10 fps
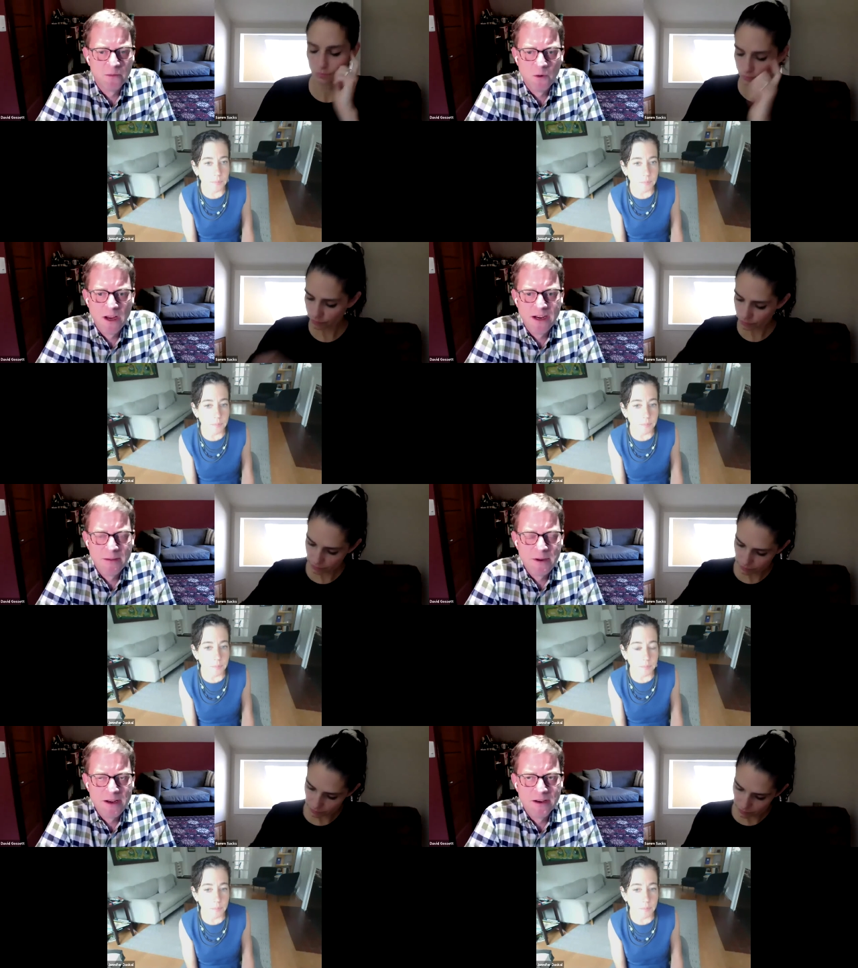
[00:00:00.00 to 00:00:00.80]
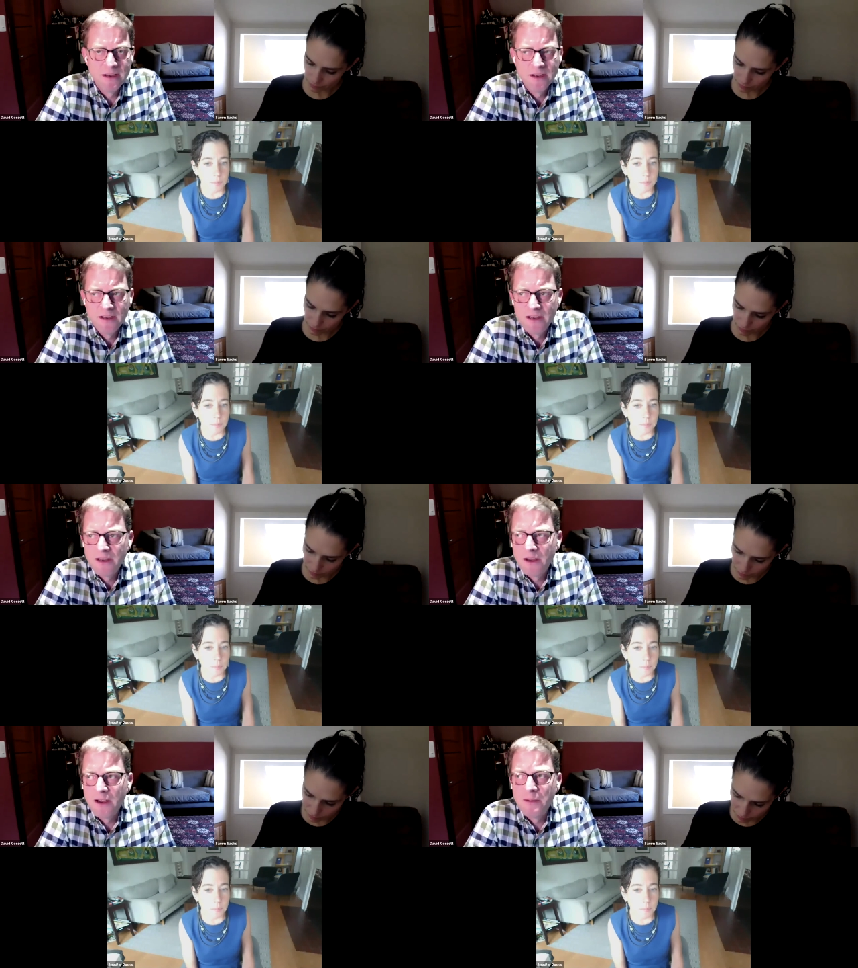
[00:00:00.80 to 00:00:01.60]
Speaker 1: right. I mean,
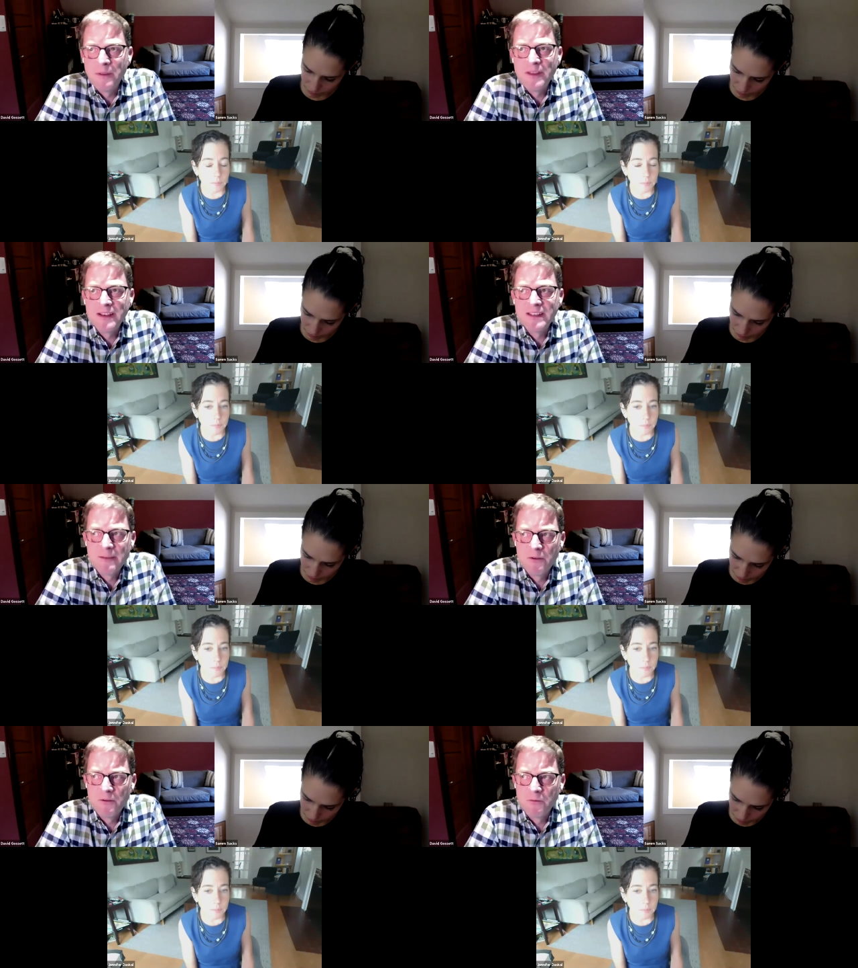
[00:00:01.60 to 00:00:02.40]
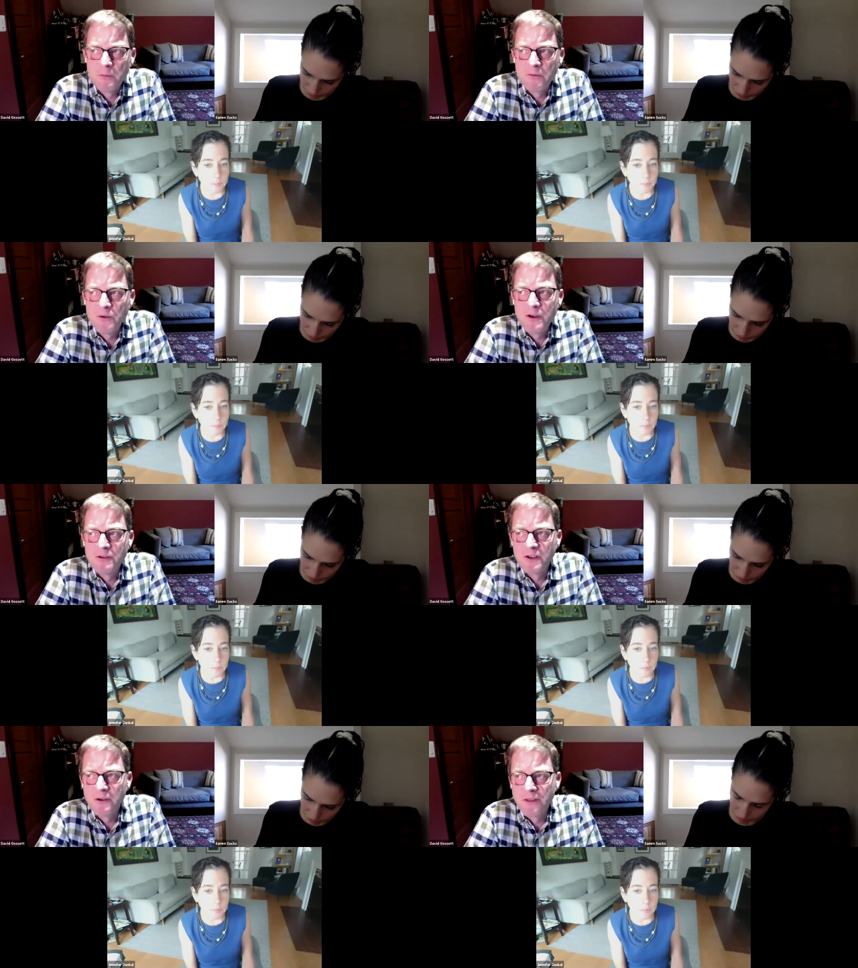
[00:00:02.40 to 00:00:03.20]
uh, I mean the example from a few years
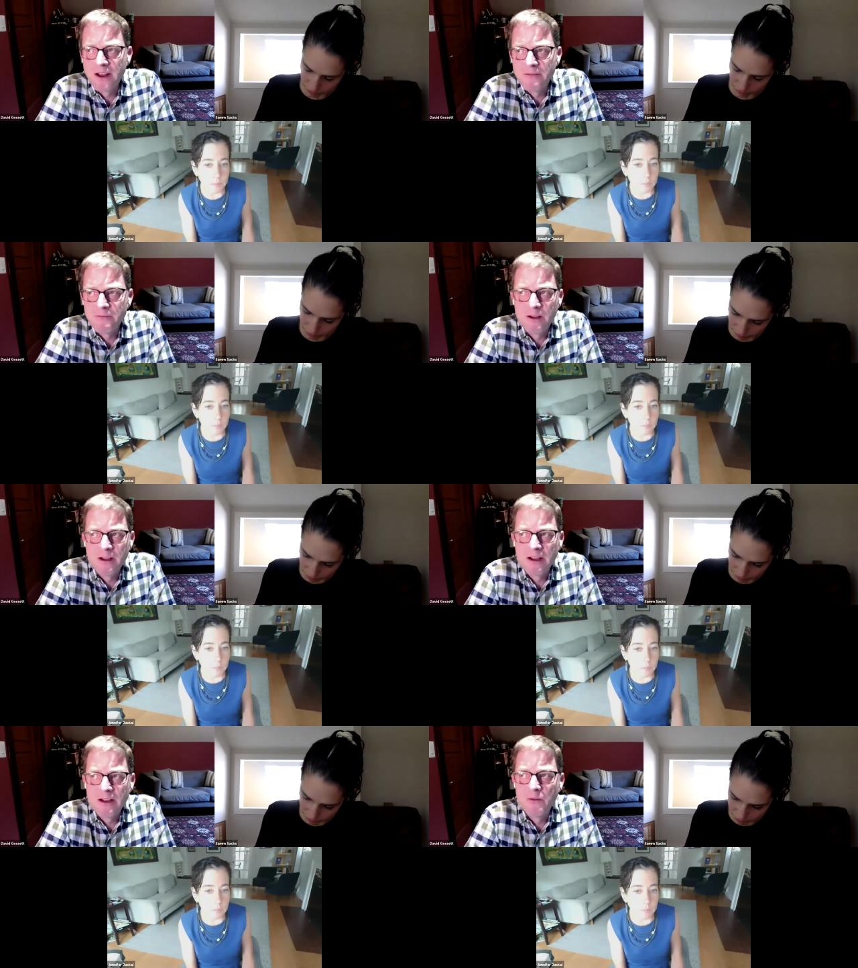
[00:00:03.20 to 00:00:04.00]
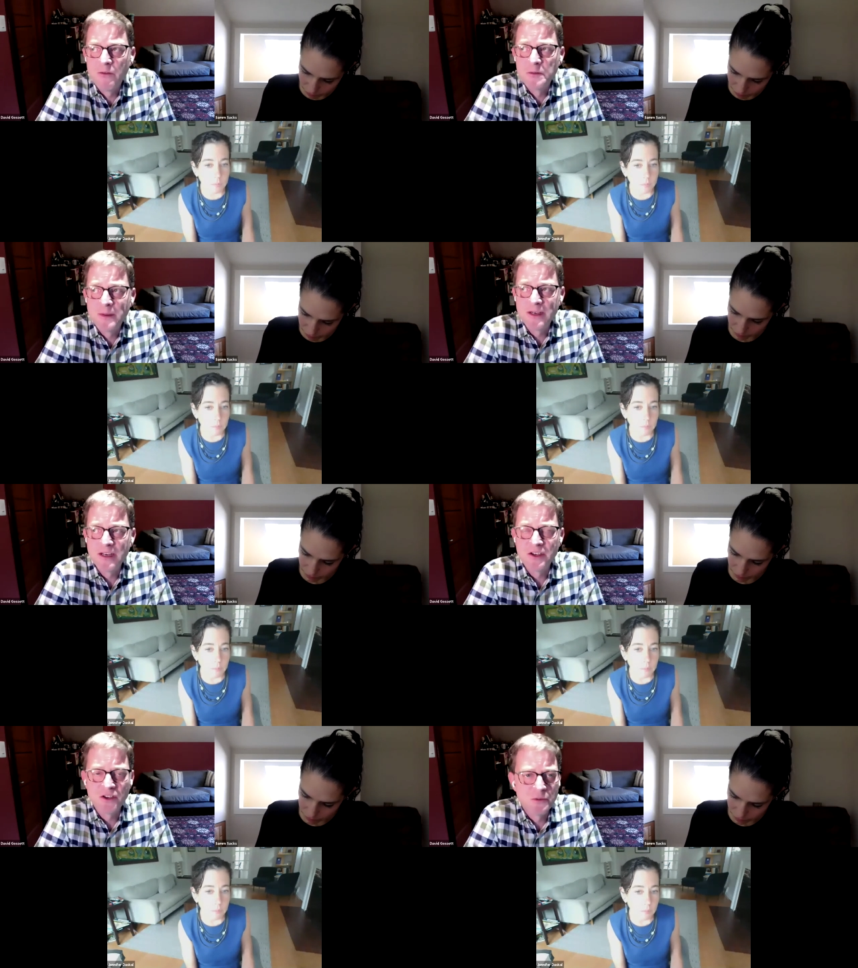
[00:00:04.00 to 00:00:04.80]
ago that I've uh, I always paid
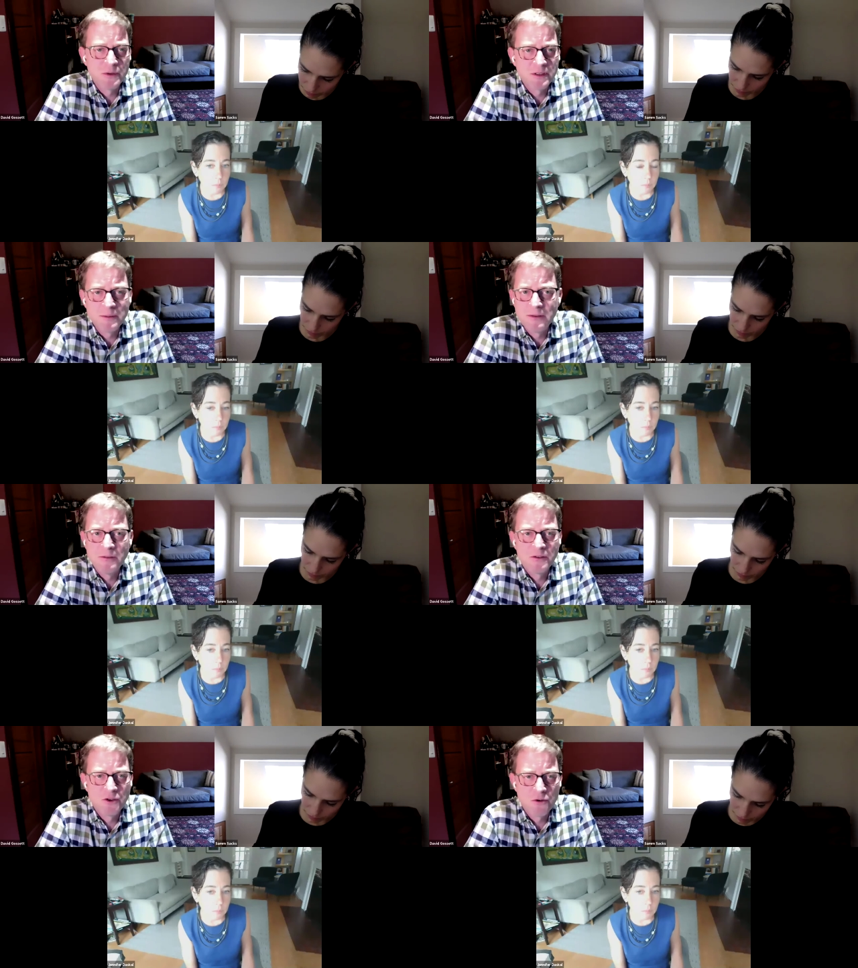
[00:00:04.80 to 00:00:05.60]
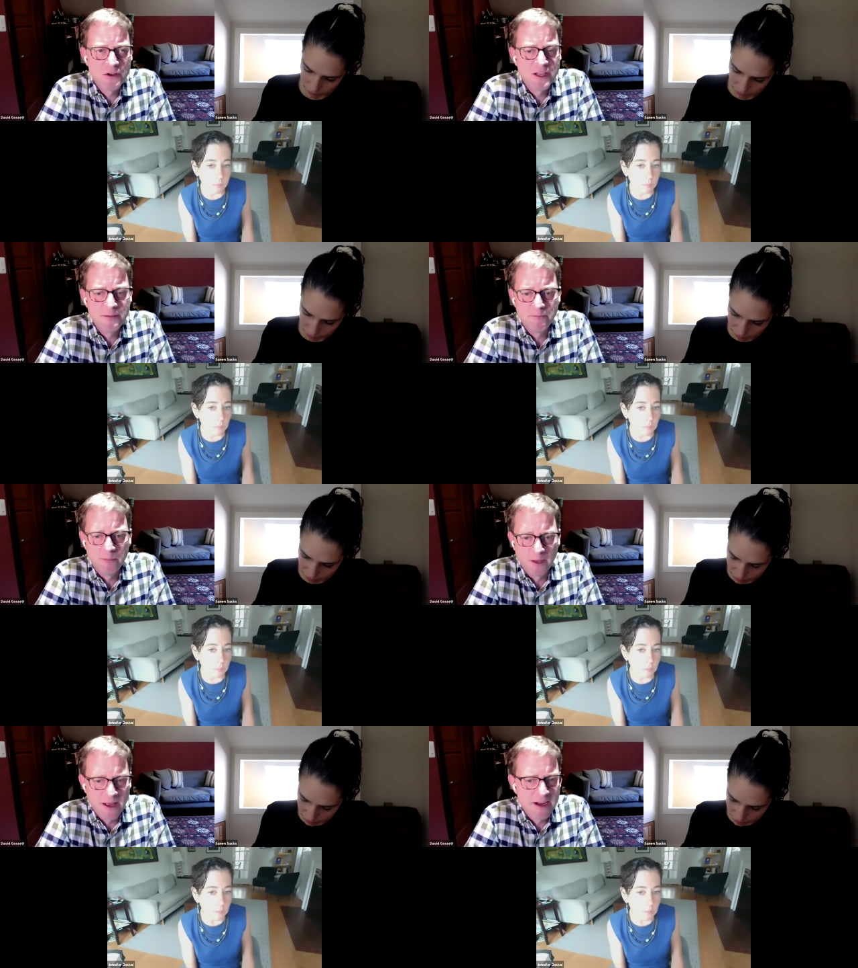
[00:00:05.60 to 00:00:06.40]
attention to is I mean Turkey
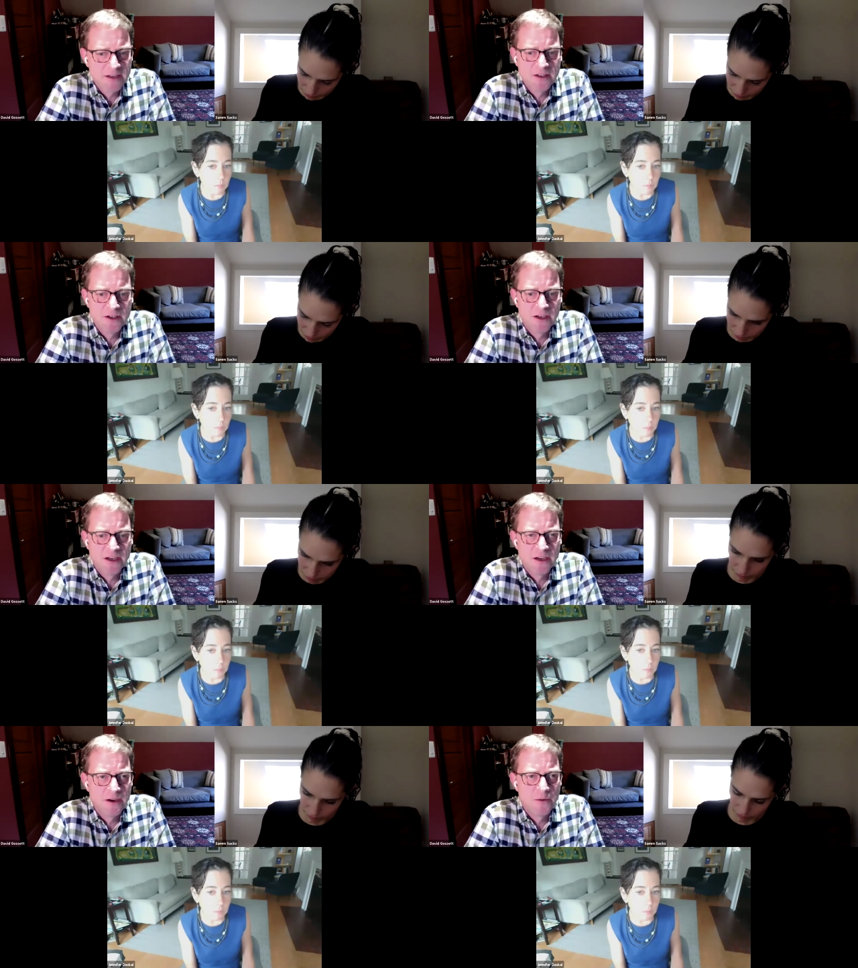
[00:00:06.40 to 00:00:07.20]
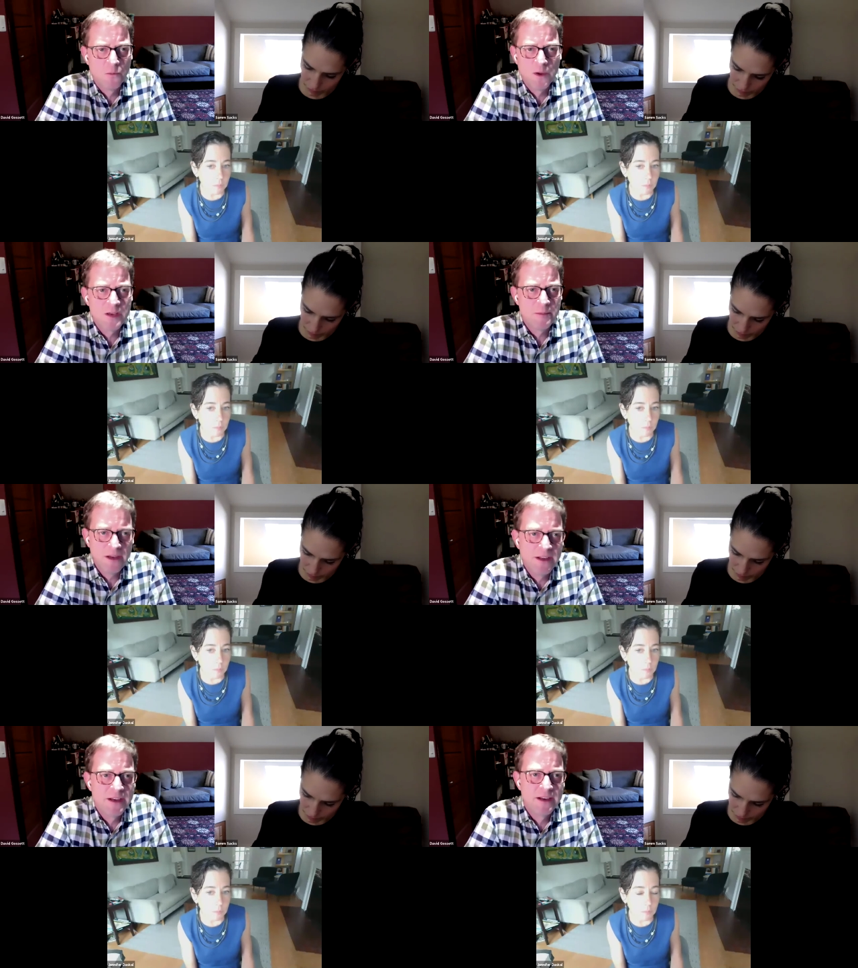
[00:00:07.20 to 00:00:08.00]
blocked uh,
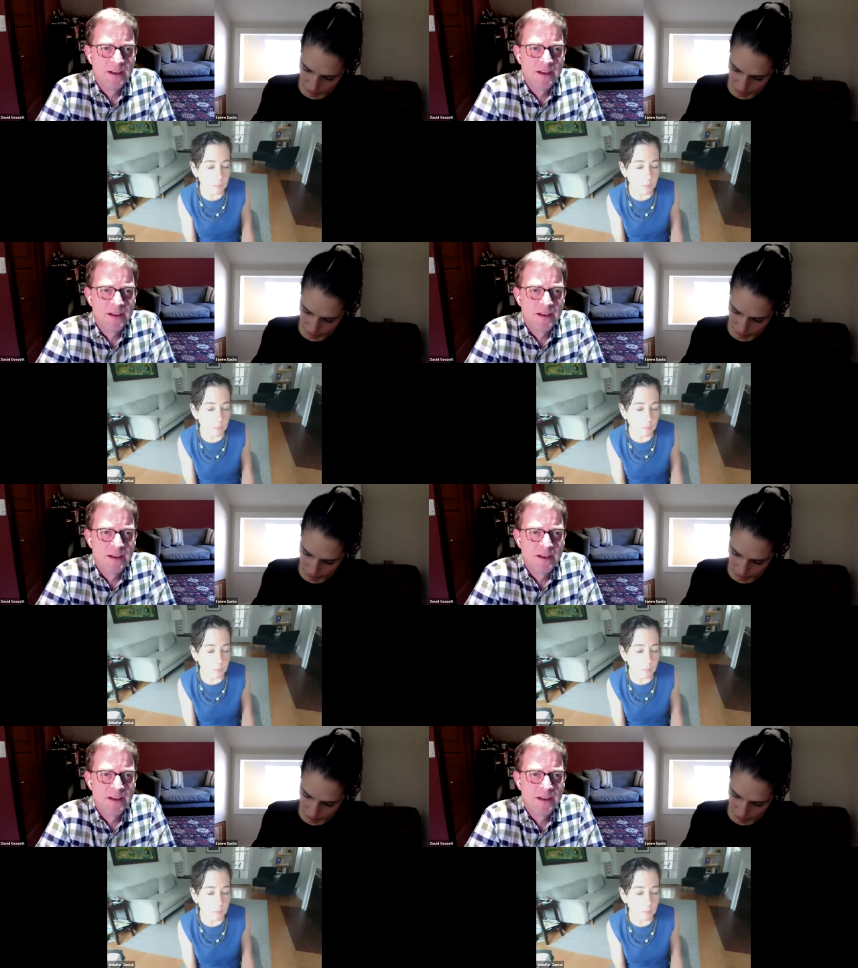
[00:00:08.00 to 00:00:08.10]
Wikipedia